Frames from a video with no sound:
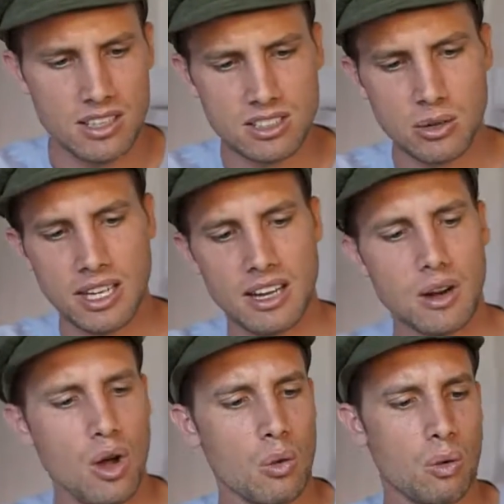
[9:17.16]
And so
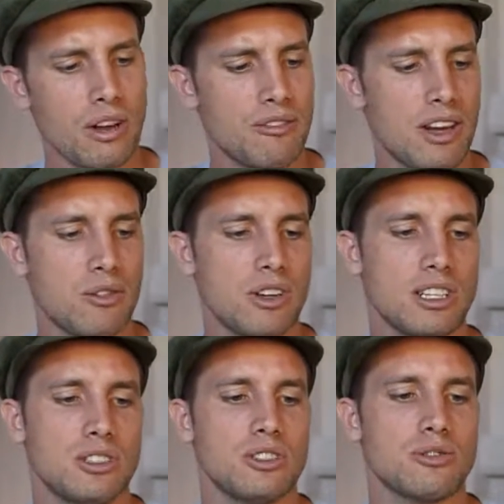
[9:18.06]
again, what I found
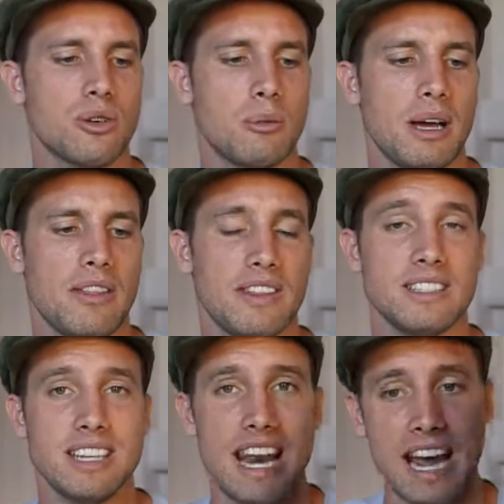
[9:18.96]
really useful about
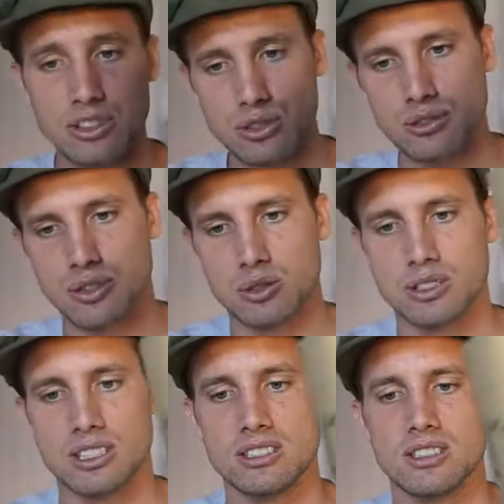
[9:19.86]
these natural
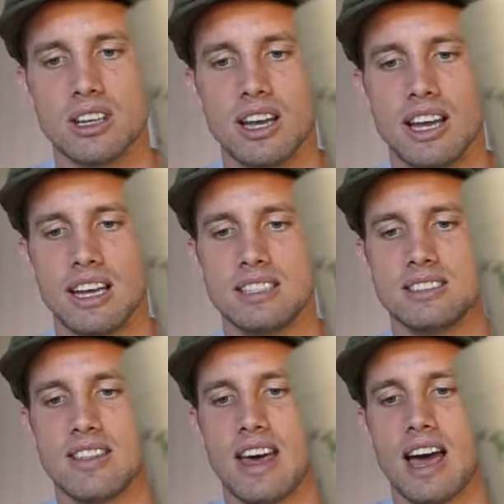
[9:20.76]
filters
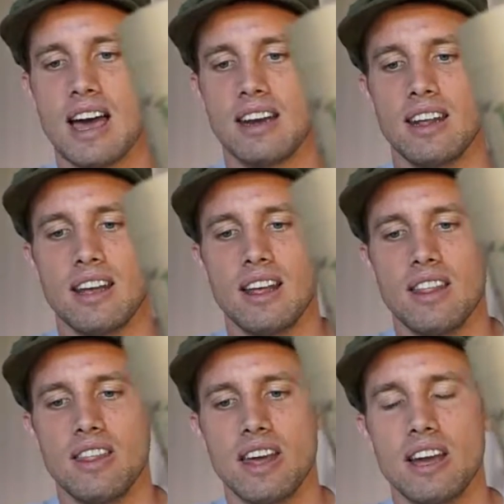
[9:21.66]
is that
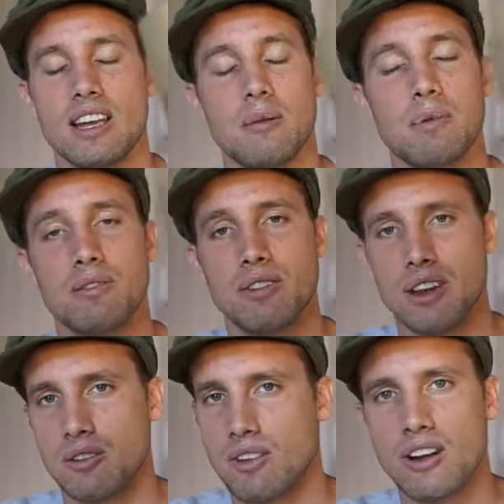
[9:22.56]
they're
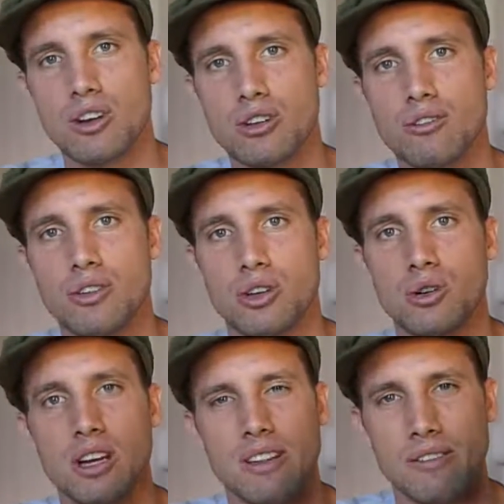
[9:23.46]
very good for
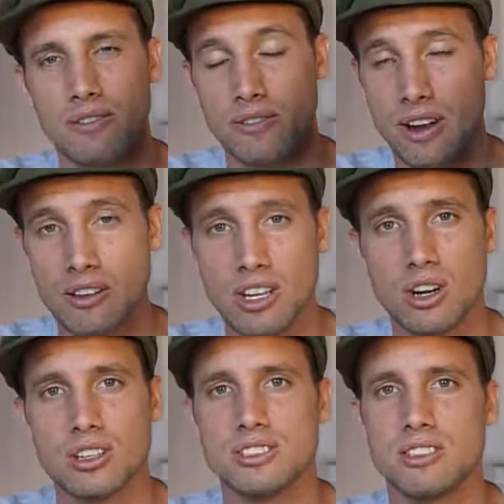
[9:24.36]
you, they're very
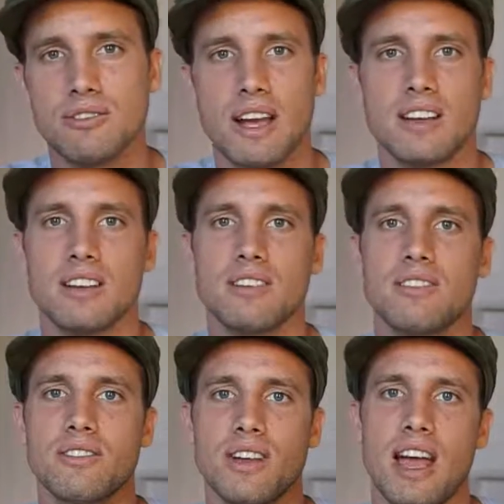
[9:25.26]
cost
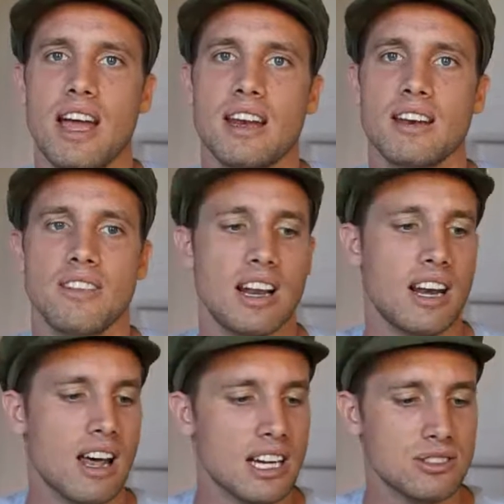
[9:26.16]
effective, and they
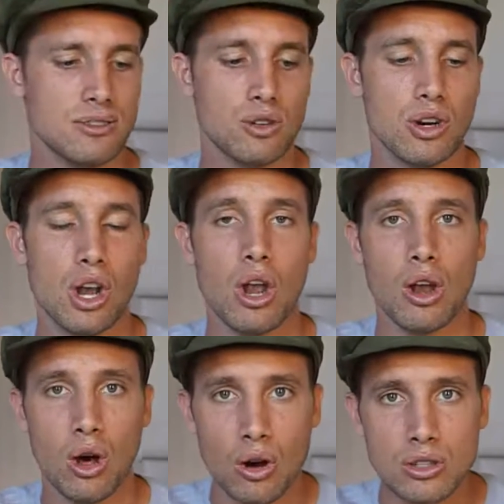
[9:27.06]
last for a
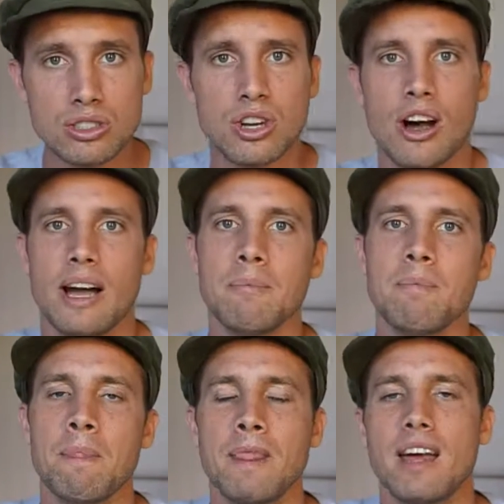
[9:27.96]
long
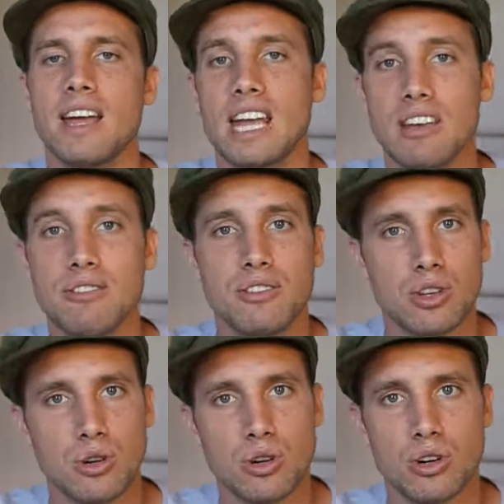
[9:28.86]
time if
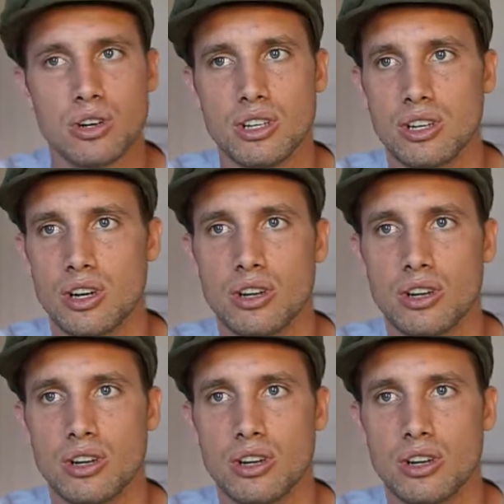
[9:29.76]
you're,